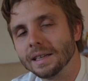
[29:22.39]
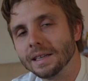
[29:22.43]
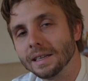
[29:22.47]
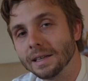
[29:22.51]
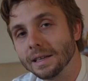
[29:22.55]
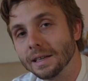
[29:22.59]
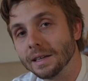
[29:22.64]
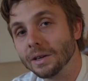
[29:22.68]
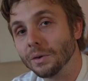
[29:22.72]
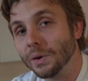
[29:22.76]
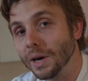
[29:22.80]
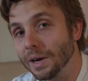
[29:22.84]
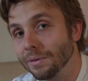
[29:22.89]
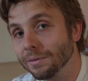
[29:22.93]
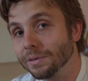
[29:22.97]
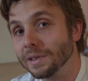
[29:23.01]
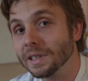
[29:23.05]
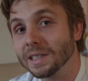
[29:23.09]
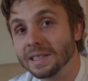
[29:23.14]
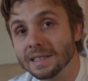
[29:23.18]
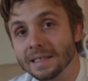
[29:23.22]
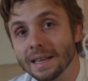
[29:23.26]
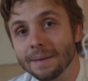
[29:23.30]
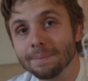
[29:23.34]
He gratefully
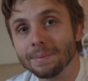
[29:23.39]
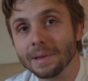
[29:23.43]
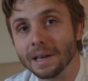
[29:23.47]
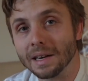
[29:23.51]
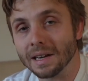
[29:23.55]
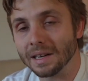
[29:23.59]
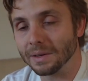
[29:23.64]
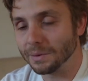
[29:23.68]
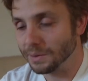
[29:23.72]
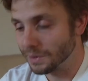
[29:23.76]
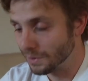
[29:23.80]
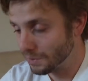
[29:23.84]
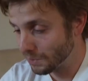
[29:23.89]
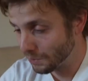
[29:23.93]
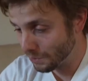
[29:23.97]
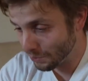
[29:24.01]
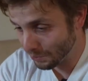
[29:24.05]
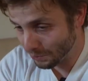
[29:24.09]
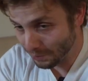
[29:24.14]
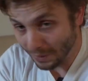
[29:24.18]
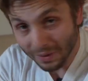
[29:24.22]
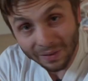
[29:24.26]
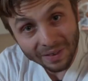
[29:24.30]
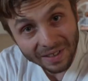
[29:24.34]
accepted it and he was
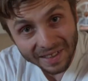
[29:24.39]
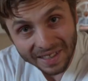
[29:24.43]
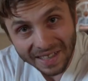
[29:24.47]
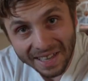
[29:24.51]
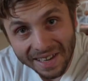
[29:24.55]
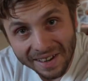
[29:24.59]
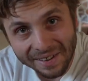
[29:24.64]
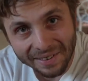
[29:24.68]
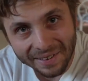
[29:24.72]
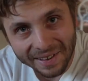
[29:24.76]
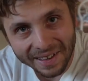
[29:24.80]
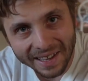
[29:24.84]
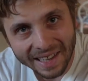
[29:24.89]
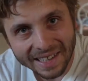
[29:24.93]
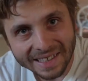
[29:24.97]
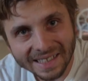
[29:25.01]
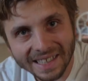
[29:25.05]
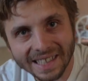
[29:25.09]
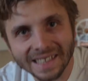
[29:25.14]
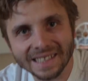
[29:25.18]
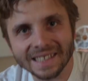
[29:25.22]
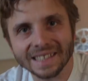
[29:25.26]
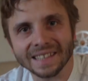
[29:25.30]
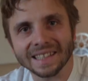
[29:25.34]
really eager to get his
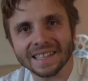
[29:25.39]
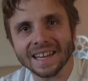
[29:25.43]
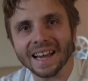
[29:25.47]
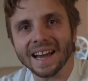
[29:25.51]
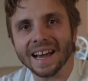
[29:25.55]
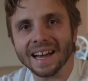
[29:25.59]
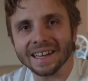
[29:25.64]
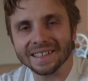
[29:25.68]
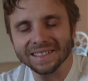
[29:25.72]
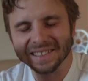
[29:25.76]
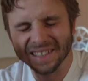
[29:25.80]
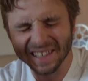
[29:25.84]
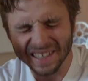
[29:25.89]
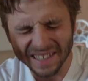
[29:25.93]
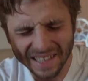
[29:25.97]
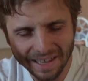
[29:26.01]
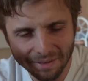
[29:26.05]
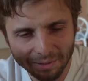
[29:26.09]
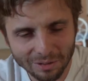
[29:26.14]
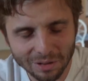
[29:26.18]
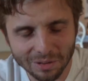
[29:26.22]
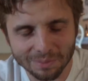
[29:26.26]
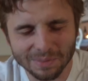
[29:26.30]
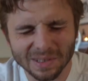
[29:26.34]
hands on the cash and I
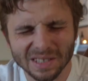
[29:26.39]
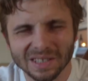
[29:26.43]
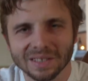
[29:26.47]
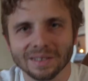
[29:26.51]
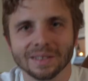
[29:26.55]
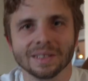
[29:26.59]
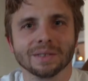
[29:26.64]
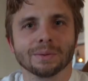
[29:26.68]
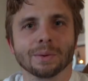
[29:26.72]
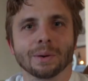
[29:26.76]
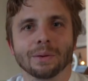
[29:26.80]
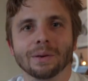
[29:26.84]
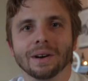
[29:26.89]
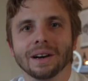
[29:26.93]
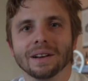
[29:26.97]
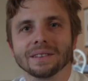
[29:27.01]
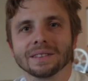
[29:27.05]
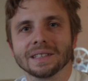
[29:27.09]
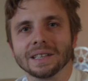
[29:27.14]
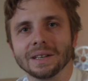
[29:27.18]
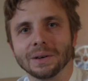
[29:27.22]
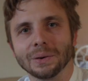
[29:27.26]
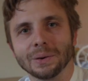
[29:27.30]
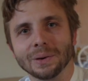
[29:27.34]
gave it to him as soon as we were out
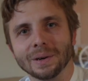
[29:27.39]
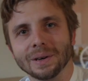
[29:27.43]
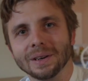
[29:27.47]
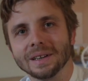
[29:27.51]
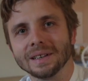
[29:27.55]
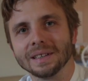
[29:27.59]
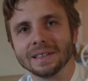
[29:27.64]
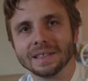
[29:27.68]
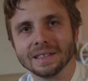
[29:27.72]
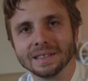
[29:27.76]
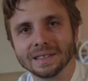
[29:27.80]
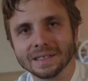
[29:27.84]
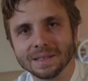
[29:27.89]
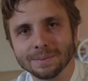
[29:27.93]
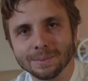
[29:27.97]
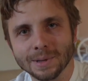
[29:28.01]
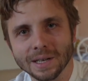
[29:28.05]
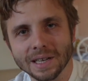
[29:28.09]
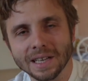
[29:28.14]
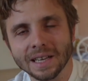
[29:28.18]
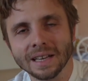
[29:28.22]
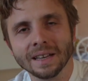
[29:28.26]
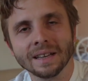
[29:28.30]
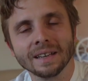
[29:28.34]
the door. Here's the
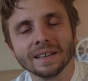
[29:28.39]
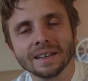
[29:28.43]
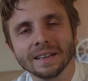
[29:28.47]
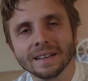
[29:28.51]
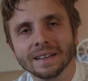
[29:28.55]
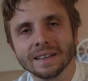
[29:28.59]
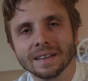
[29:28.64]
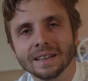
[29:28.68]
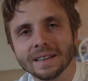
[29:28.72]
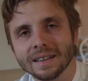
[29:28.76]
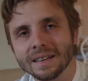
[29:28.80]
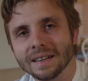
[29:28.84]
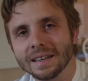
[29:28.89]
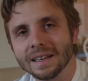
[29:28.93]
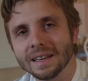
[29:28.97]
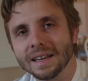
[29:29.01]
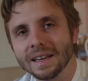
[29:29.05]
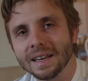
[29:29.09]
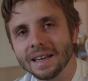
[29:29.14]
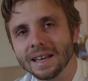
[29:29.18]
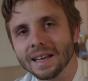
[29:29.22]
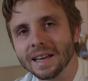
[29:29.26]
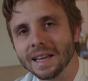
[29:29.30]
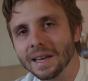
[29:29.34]
money.
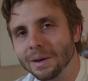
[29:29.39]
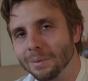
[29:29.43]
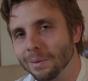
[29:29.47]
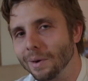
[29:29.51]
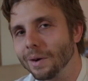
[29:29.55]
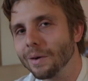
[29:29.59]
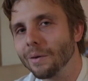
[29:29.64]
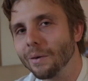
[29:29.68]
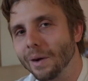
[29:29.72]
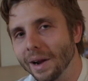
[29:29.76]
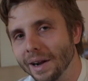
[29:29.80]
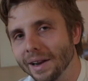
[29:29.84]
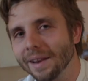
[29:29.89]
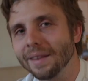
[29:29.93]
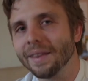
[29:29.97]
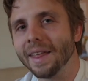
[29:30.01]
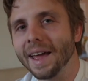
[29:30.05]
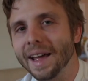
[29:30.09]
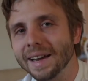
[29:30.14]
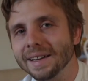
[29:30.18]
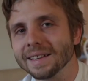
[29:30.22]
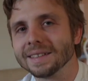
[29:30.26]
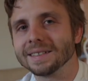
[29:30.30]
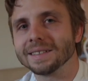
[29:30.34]
And he regretted
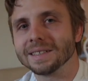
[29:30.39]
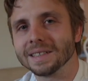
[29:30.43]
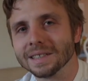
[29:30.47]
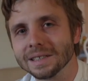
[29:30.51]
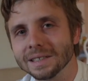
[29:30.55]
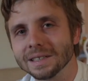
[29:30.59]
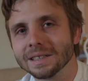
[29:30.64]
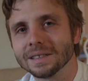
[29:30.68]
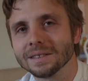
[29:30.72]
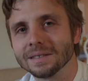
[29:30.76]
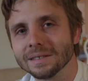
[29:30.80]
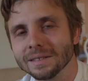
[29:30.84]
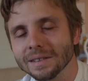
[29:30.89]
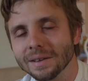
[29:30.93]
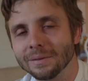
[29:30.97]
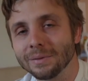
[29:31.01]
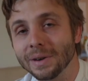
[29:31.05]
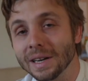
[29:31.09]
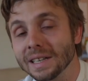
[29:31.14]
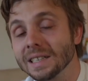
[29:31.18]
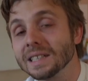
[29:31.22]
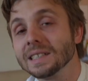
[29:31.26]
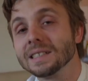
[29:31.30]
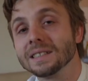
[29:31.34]
that decision. In
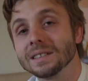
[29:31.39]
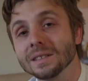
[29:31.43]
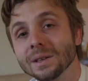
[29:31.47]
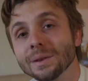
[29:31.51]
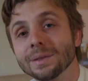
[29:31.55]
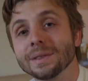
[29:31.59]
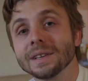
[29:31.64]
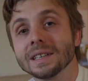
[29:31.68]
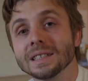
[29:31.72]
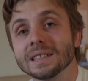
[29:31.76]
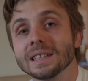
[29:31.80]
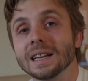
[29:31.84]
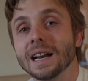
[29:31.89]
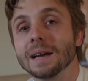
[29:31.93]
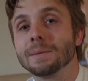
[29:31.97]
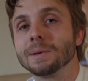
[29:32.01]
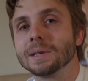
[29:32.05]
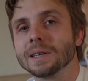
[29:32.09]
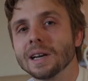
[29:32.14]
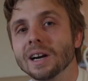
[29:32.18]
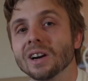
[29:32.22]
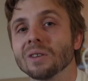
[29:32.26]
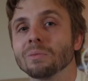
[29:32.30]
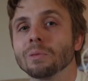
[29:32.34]
fact, he still thinks that I'm a
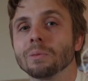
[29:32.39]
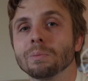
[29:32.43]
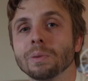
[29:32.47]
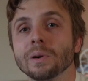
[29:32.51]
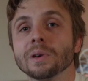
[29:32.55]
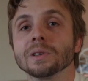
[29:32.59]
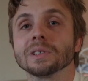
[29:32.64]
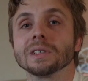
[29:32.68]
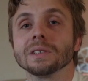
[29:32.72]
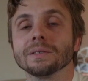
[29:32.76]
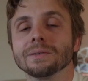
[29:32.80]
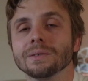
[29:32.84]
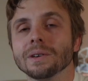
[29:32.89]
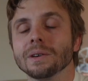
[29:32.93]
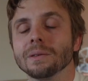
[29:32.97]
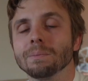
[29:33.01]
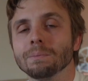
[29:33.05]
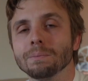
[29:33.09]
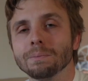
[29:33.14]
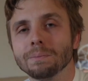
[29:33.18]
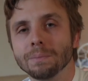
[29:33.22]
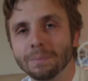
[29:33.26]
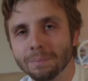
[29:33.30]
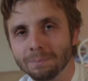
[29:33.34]
terrible person for
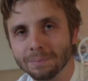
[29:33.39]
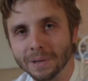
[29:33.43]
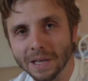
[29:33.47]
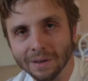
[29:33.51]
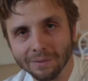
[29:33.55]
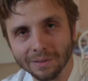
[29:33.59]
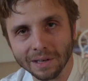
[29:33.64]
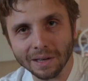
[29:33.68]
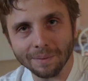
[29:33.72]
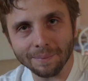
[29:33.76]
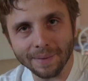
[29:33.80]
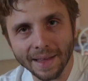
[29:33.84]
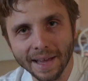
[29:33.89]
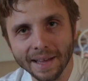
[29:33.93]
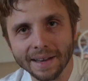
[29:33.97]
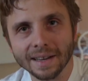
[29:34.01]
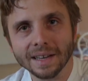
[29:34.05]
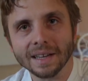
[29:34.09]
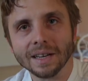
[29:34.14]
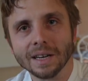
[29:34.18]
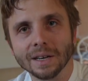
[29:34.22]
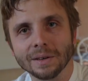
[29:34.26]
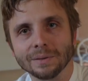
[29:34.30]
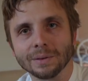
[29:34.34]
giving him that,
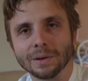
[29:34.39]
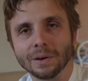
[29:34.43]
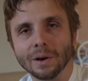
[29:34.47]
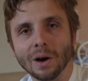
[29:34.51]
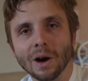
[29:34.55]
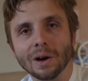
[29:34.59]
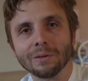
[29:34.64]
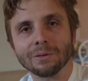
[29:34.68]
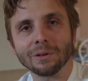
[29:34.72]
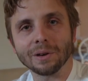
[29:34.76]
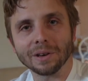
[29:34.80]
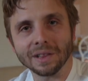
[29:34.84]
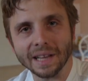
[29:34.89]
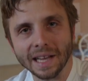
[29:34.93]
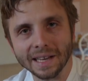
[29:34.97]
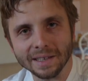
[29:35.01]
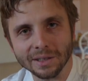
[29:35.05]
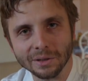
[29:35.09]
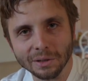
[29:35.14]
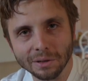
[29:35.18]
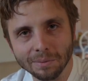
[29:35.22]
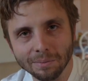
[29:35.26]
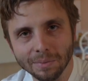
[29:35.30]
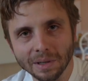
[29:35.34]
for offering that
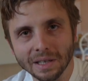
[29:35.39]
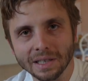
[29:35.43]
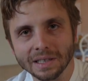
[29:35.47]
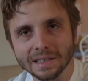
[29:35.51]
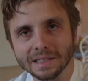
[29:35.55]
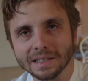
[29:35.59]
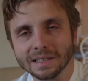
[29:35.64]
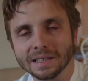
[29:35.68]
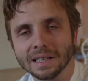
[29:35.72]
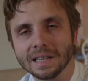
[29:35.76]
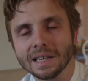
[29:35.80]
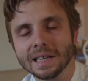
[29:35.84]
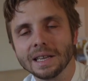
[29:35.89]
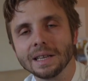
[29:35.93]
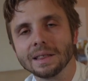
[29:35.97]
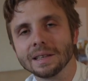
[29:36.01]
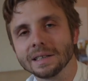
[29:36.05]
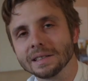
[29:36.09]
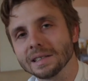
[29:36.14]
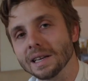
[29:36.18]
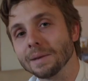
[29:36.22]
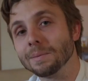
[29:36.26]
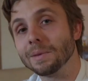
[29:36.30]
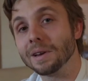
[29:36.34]
to him because he
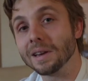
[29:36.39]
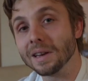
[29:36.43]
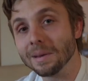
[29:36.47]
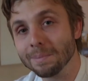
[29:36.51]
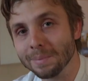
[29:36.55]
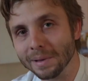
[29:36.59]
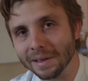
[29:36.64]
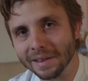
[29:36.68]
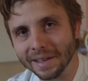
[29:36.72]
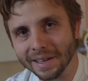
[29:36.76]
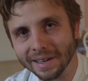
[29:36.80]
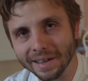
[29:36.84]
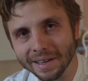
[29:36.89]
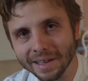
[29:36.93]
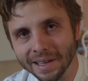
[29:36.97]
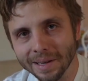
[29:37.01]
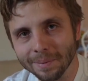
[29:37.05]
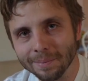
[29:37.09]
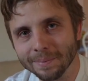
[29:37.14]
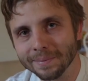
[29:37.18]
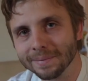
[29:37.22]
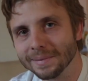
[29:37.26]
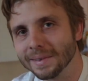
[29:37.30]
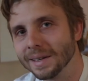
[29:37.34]
thinks I manipulated
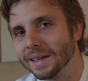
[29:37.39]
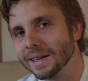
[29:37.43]
him.